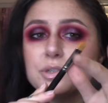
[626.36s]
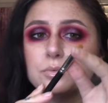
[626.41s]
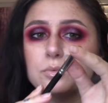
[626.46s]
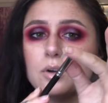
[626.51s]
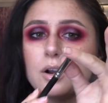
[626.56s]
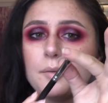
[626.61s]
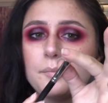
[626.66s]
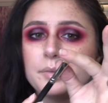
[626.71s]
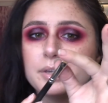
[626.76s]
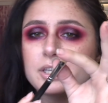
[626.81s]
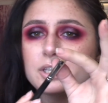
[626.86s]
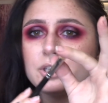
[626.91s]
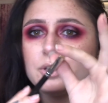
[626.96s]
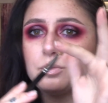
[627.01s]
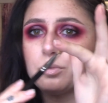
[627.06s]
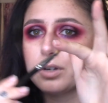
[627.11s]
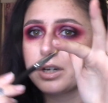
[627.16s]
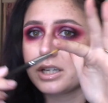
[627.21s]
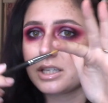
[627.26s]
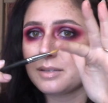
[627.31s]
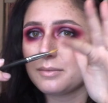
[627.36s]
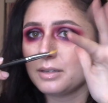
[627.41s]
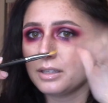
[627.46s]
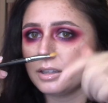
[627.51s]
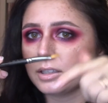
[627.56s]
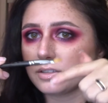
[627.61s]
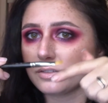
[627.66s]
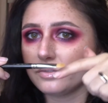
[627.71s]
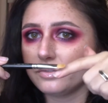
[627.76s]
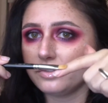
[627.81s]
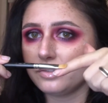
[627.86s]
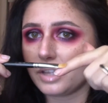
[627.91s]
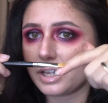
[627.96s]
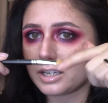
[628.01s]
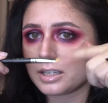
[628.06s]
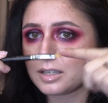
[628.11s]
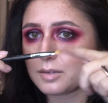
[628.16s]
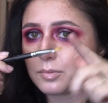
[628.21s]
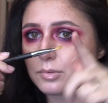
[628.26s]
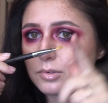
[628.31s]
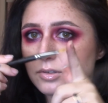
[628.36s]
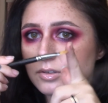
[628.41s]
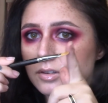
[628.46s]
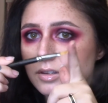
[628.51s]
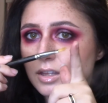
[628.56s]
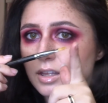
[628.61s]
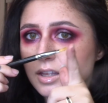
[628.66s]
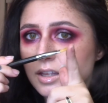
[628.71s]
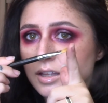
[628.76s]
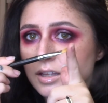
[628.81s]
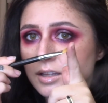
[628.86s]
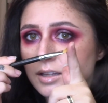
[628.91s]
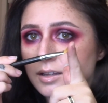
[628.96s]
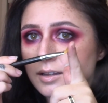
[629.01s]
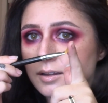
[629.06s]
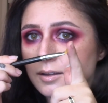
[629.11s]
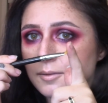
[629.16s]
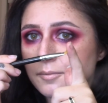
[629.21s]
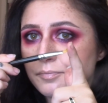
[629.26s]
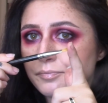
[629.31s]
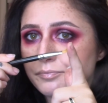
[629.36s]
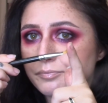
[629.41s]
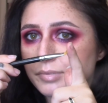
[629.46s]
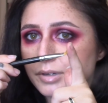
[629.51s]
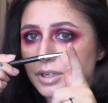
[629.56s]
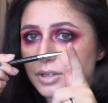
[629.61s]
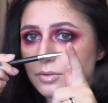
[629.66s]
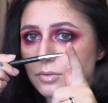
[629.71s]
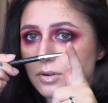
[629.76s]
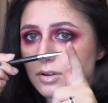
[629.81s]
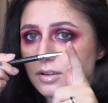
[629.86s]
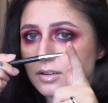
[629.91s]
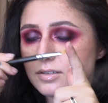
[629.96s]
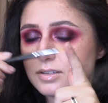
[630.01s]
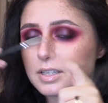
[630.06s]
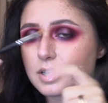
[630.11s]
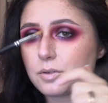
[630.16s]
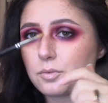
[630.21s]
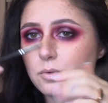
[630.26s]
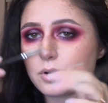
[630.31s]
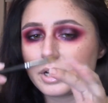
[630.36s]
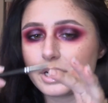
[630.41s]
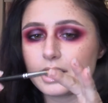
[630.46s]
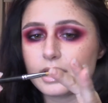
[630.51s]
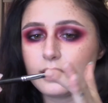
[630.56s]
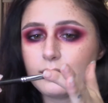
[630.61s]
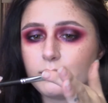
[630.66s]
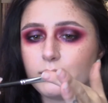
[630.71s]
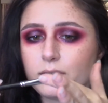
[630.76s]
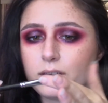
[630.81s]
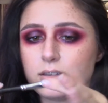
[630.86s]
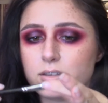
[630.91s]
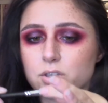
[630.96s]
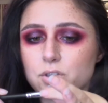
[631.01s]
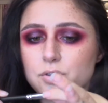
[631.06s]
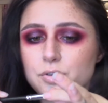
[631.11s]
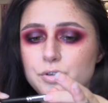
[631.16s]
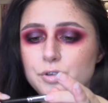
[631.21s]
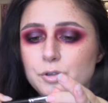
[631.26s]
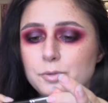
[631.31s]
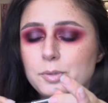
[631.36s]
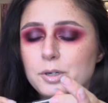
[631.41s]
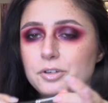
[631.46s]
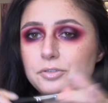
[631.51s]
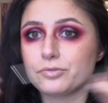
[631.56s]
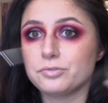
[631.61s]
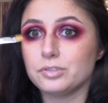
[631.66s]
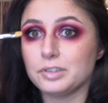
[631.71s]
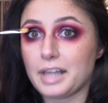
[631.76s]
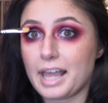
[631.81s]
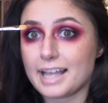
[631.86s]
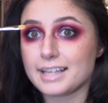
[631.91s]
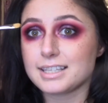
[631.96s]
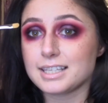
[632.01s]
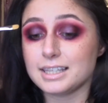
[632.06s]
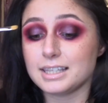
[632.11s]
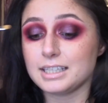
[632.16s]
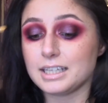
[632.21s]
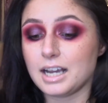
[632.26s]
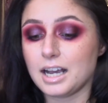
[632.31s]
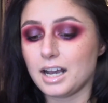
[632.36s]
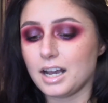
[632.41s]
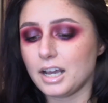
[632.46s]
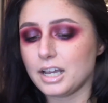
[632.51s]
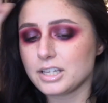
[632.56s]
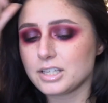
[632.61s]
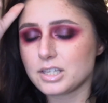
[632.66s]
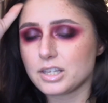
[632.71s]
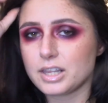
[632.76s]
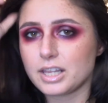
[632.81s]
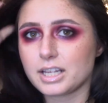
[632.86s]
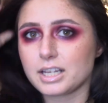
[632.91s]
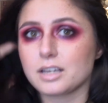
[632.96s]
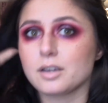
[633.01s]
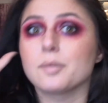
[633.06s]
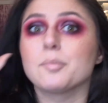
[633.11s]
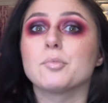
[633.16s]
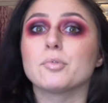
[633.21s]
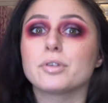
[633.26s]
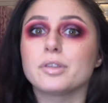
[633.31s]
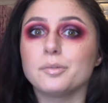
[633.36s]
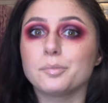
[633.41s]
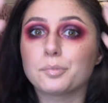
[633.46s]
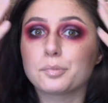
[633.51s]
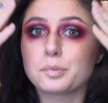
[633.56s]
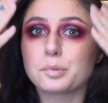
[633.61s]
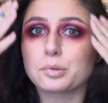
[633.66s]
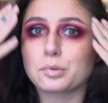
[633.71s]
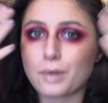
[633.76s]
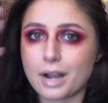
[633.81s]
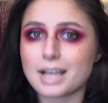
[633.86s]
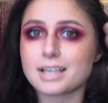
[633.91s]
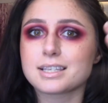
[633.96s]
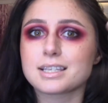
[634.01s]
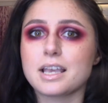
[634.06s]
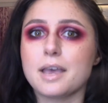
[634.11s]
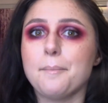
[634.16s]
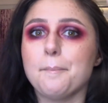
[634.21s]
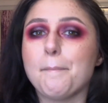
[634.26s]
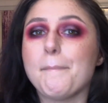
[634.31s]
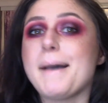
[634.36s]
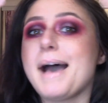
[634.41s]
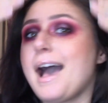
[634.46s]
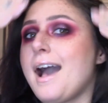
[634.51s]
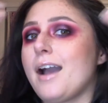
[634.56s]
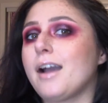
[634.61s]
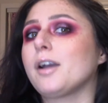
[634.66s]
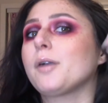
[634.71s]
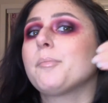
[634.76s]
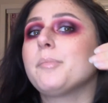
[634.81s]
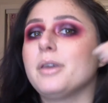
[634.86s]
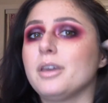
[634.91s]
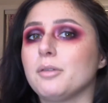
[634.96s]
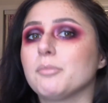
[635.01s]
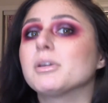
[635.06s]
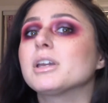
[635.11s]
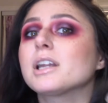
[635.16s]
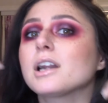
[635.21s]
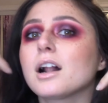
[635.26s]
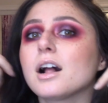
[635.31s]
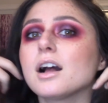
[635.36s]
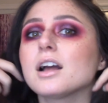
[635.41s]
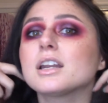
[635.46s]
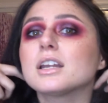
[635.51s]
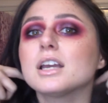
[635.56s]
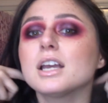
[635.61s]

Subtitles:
want because you want it to be a little flexible, but you also want it to be super flat to the eye so that it can really press and pack pigment on.